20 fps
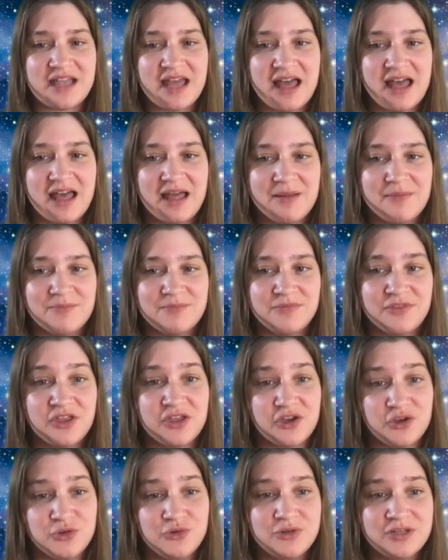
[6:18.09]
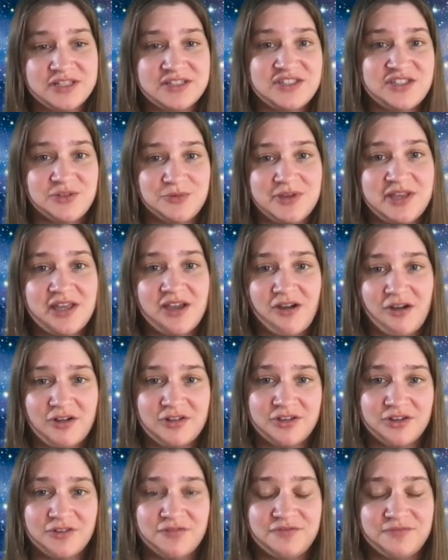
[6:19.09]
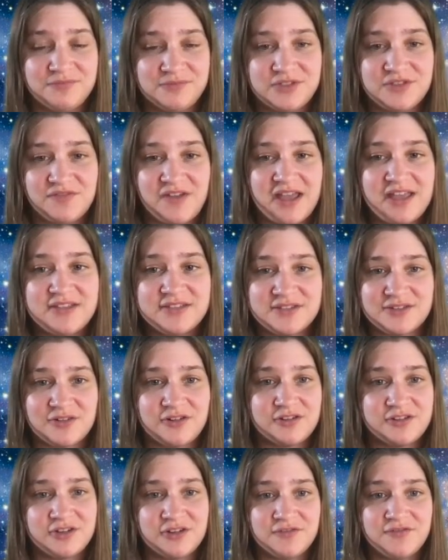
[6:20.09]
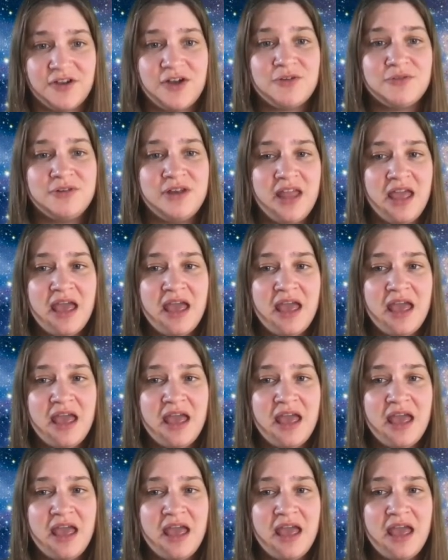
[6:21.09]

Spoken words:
Kahoot is doing on your device or on your phone,